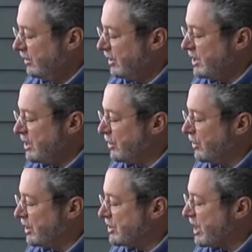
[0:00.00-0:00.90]
the
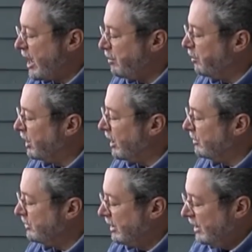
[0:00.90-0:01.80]
D30 is capable
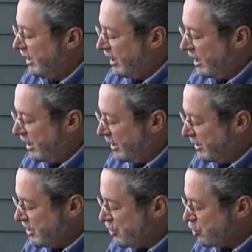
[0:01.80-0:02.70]
of. Uh,
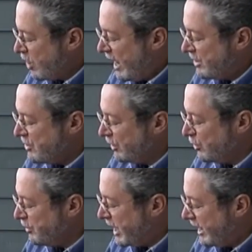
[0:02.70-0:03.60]
these
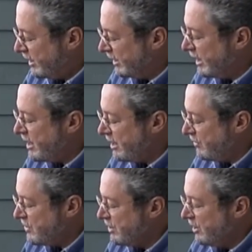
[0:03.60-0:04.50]
trans-illuminated
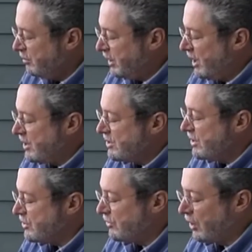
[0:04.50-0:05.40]
leaves,
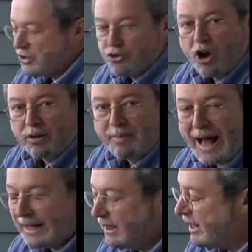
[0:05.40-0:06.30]
because there's a very strong
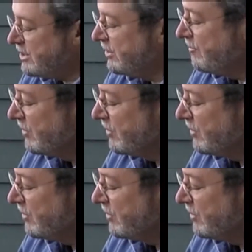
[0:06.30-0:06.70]
backlight,